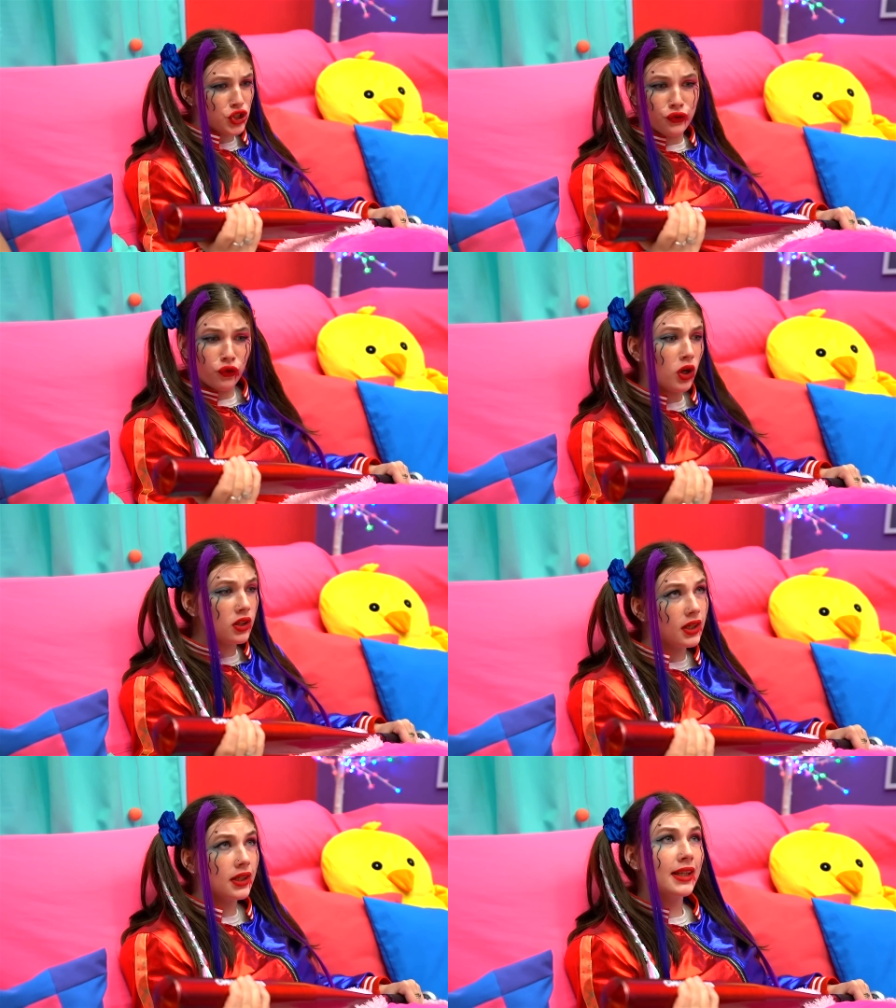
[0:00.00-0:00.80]
What
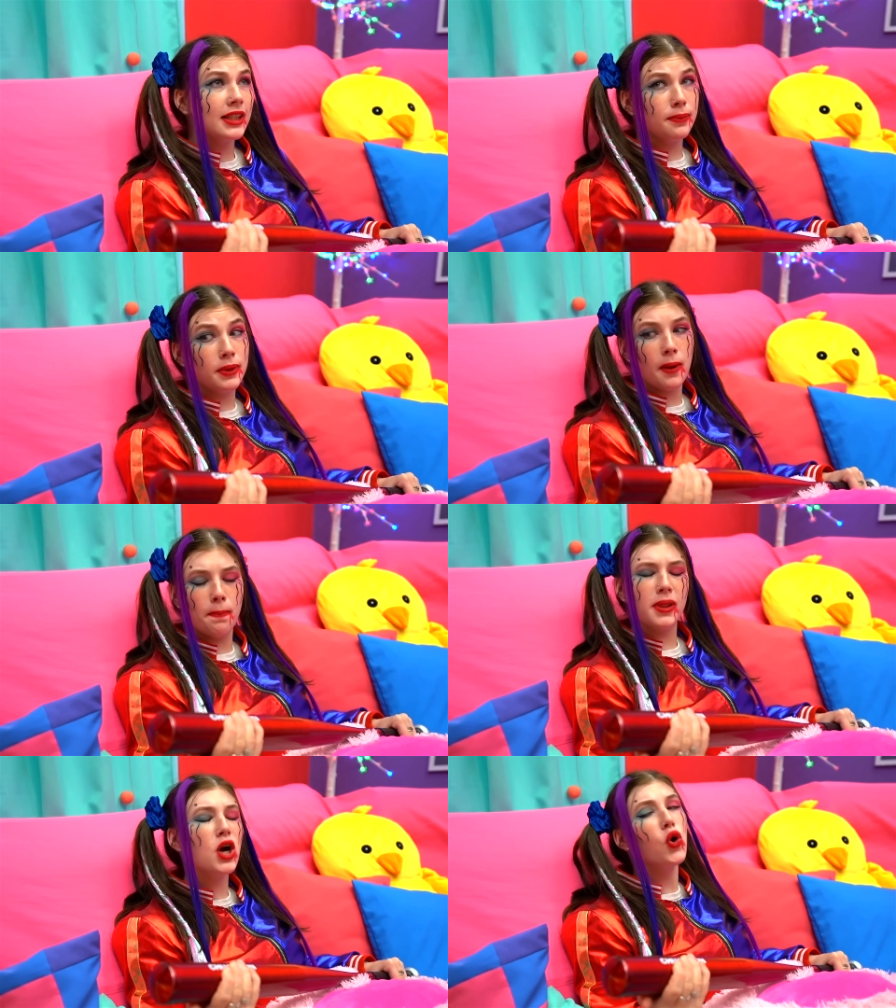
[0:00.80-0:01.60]
did she do?
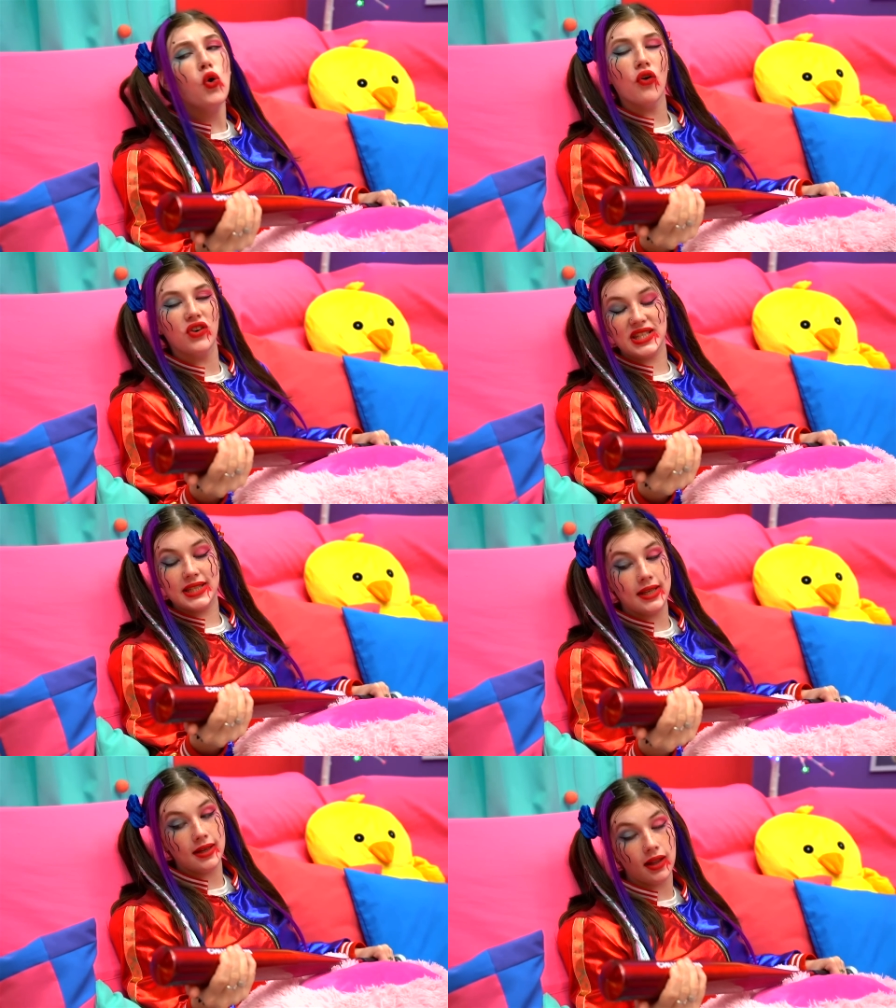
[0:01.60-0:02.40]
Why do you
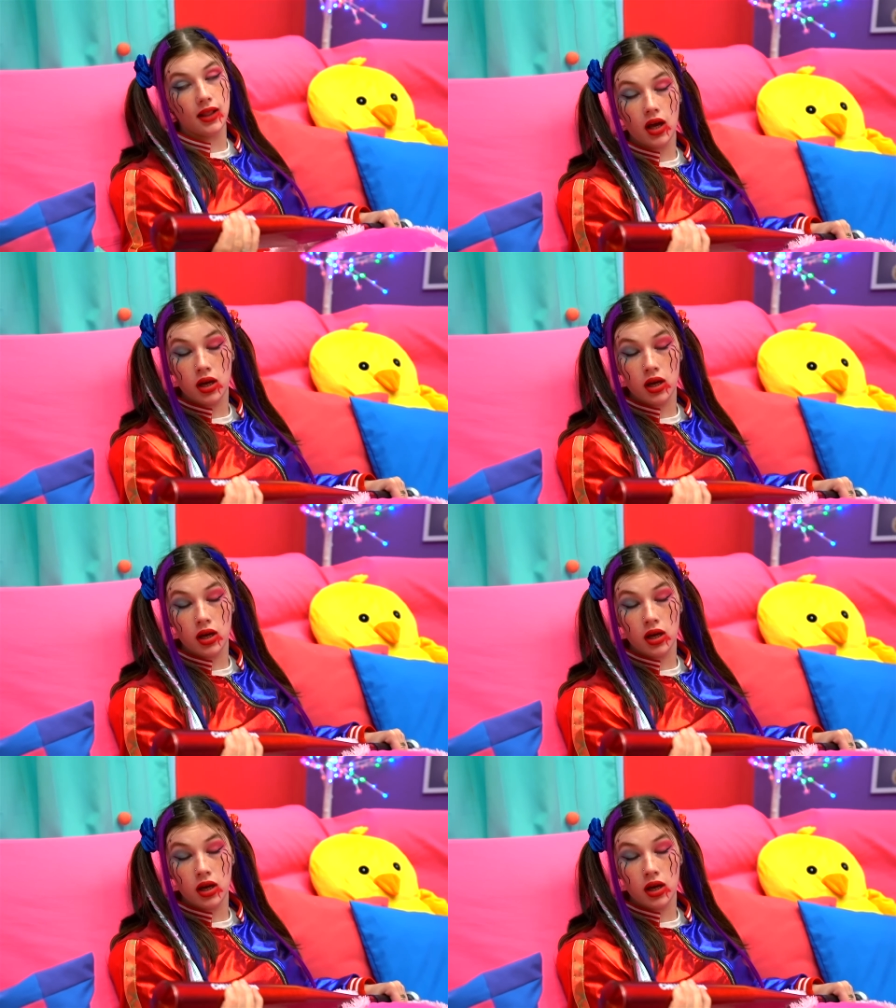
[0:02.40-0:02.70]
want her out of